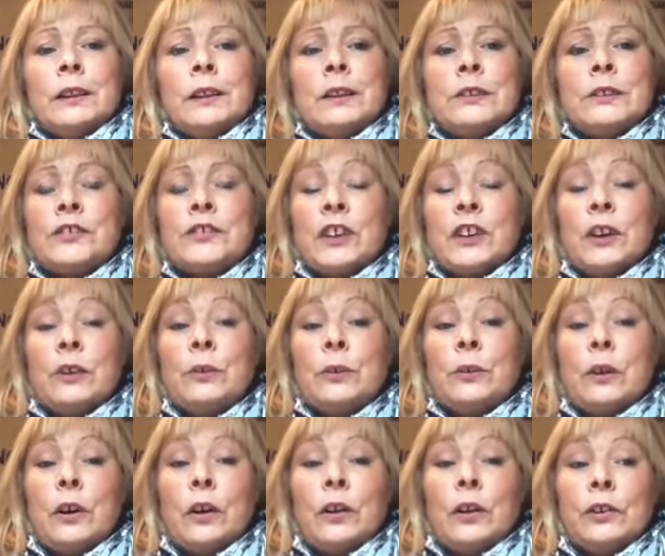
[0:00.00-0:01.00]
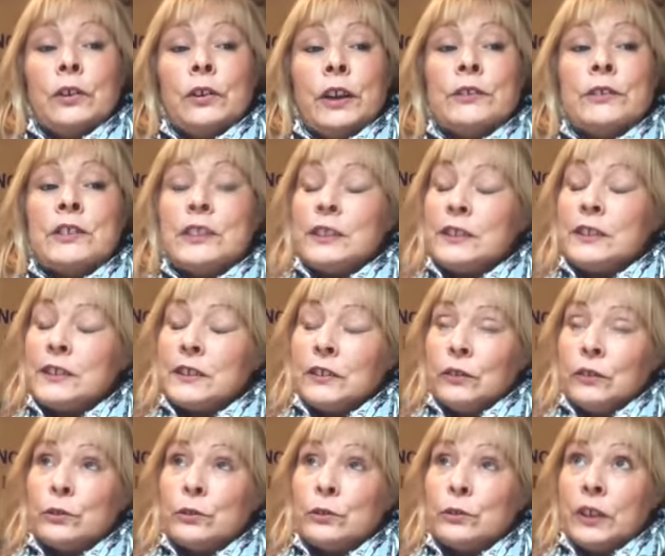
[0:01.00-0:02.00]
So I noticed
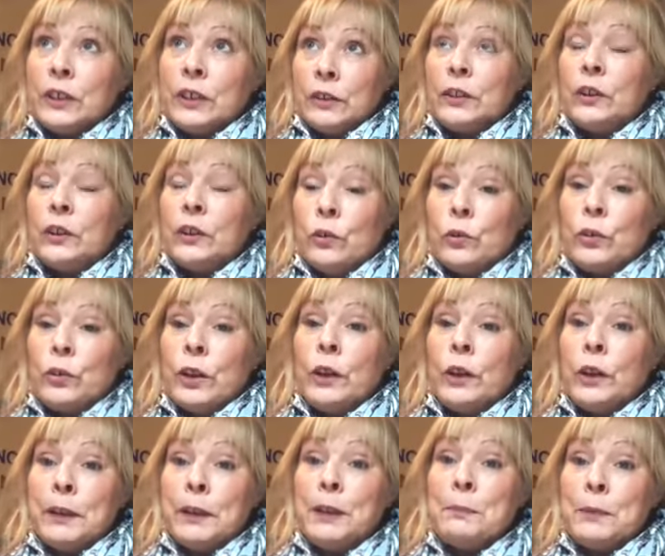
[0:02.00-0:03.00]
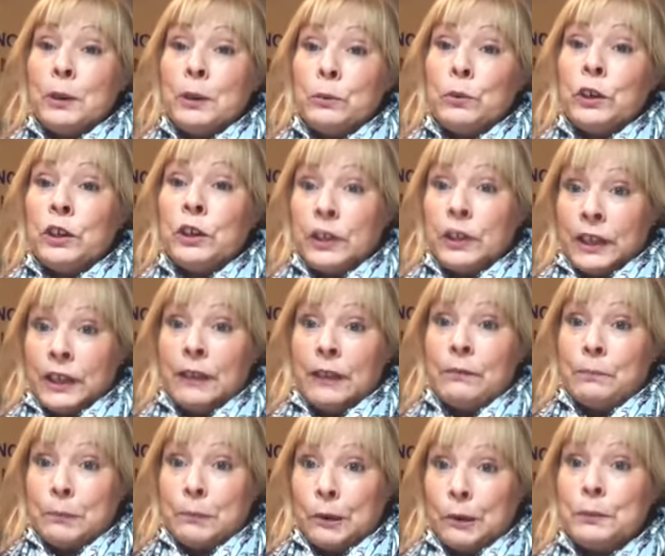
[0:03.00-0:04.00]
also that although people are
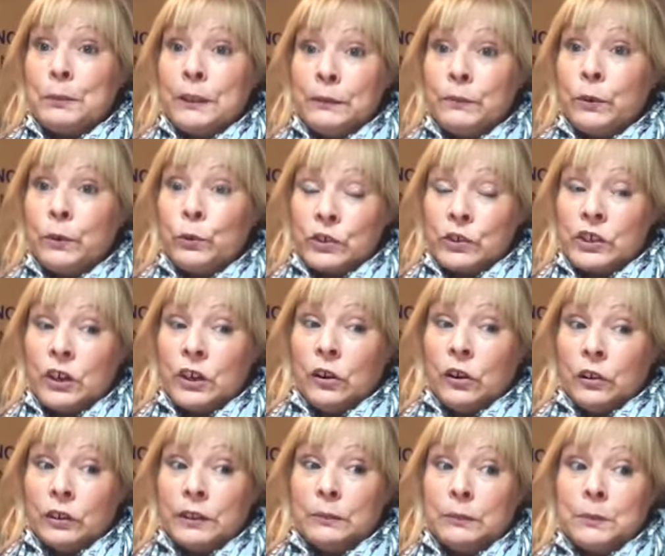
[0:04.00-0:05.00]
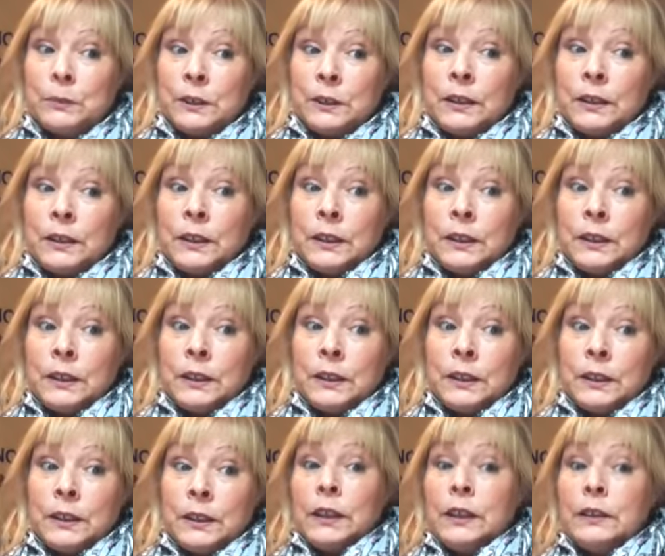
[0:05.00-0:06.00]
working probably full time,
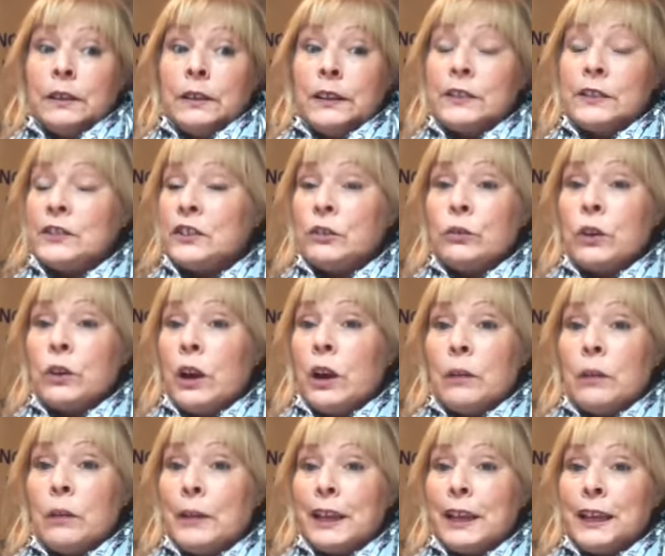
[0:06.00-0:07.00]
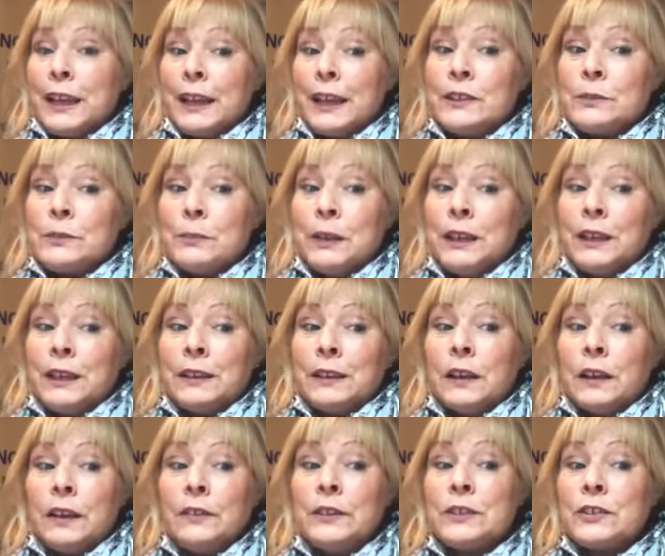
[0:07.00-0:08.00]
they still can't make ends meet.
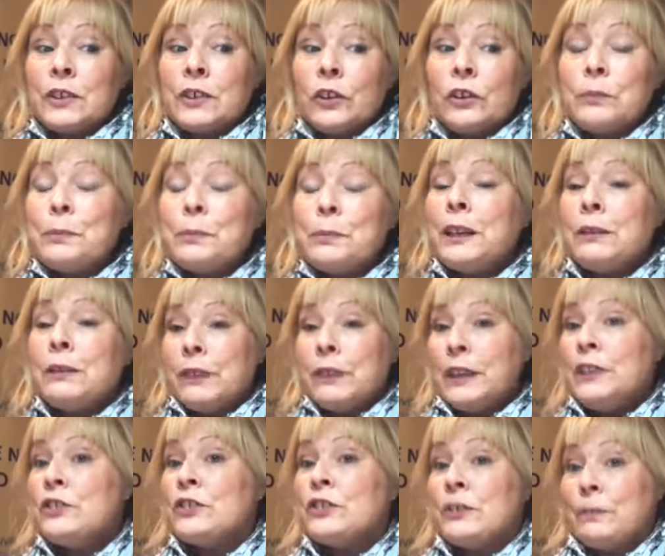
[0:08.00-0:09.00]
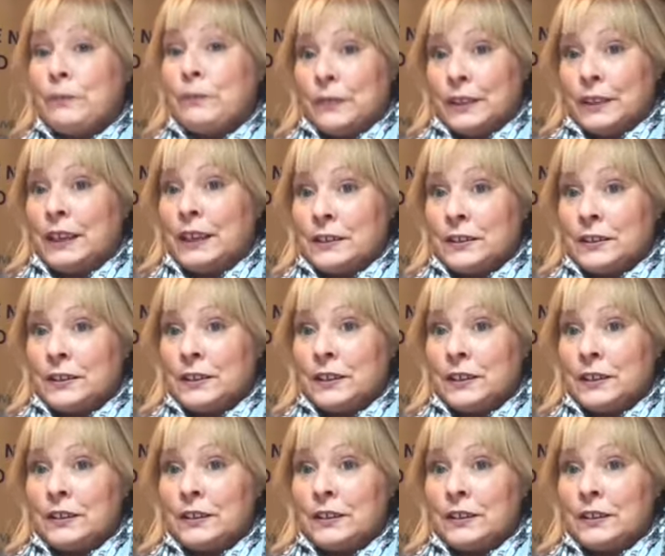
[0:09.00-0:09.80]
And there's mm. got to be a reason for this.